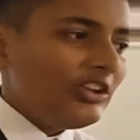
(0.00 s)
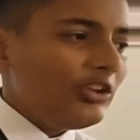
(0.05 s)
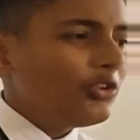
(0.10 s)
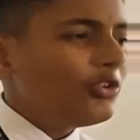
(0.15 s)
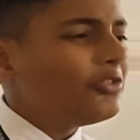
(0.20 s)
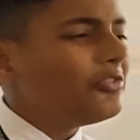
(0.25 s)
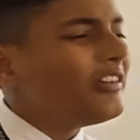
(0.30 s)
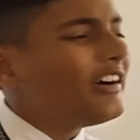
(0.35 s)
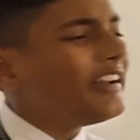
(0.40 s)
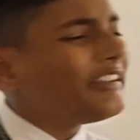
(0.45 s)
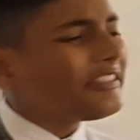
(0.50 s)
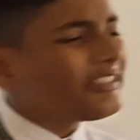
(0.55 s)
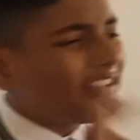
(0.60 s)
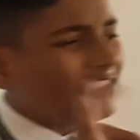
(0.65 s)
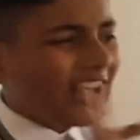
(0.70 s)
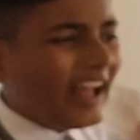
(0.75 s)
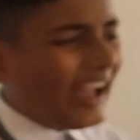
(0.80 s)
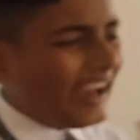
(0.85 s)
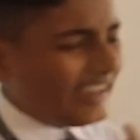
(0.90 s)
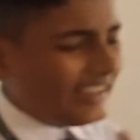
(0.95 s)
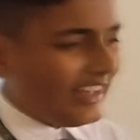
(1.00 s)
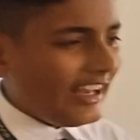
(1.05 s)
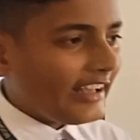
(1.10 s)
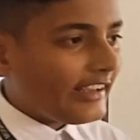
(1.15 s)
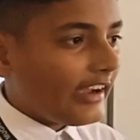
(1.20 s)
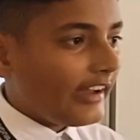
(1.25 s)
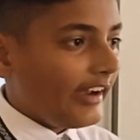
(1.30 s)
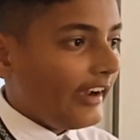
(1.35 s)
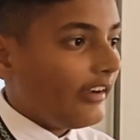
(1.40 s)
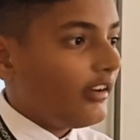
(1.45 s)
You are slightly
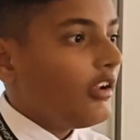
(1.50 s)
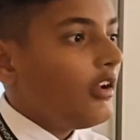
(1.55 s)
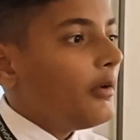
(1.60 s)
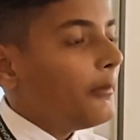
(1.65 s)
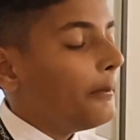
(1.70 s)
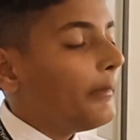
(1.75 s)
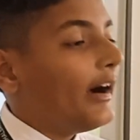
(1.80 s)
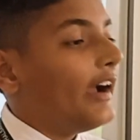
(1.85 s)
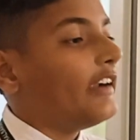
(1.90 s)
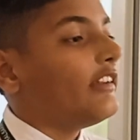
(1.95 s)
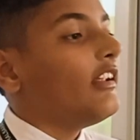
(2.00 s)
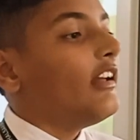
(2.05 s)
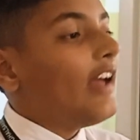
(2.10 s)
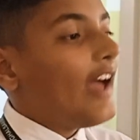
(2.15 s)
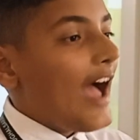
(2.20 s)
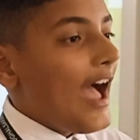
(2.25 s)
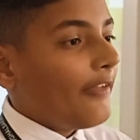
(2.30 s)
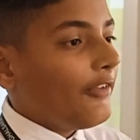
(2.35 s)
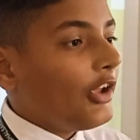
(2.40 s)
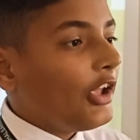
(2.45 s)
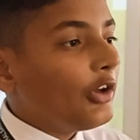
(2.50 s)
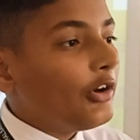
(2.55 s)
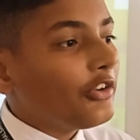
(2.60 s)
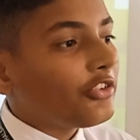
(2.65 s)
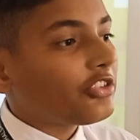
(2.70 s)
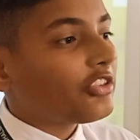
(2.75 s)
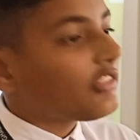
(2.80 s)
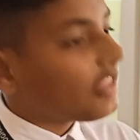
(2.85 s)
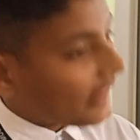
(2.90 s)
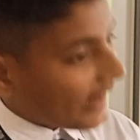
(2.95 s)
correct, but have you
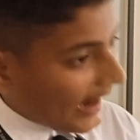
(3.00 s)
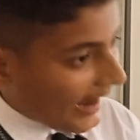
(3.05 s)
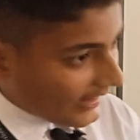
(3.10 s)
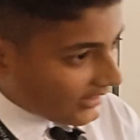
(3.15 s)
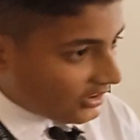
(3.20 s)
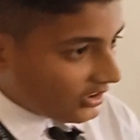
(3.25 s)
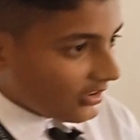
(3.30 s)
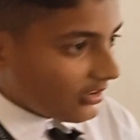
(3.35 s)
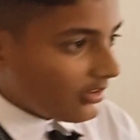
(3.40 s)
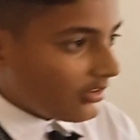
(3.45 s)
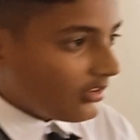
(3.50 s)
used Scratch?